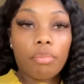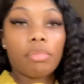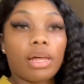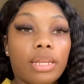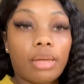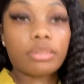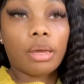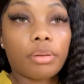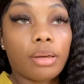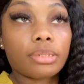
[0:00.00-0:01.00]
My
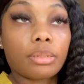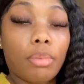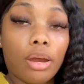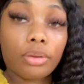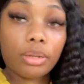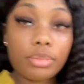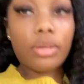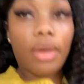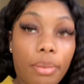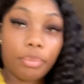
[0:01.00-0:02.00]
laptop comes tomorrow, and I'm so
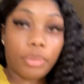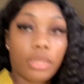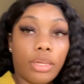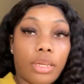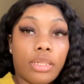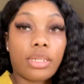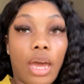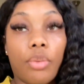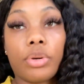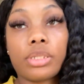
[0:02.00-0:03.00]
happy because
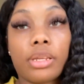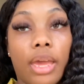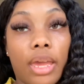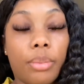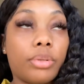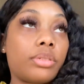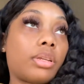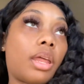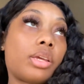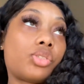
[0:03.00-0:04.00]
I wasn't able to,
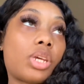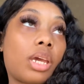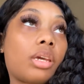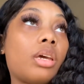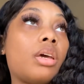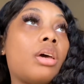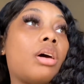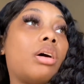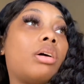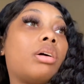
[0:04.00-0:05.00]
like, check
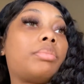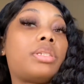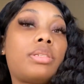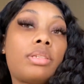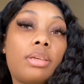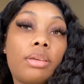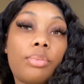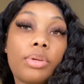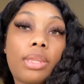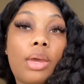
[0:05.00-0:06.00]
um to see
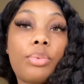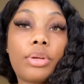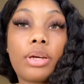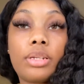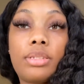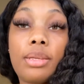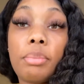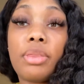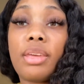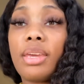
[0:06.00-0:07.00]
when they were going to send
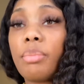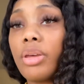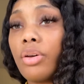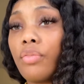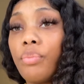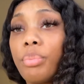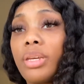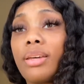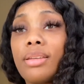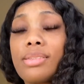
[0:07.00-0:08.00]
me the email
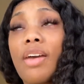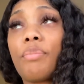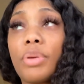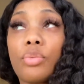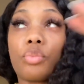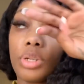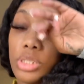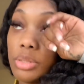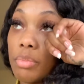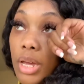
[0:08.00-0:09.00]
because I've been
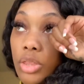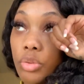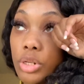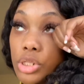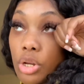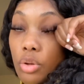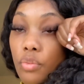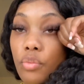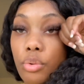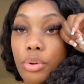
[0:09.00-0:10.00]
reached my threshold
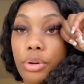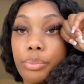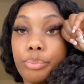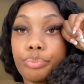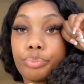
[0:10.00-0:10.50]
for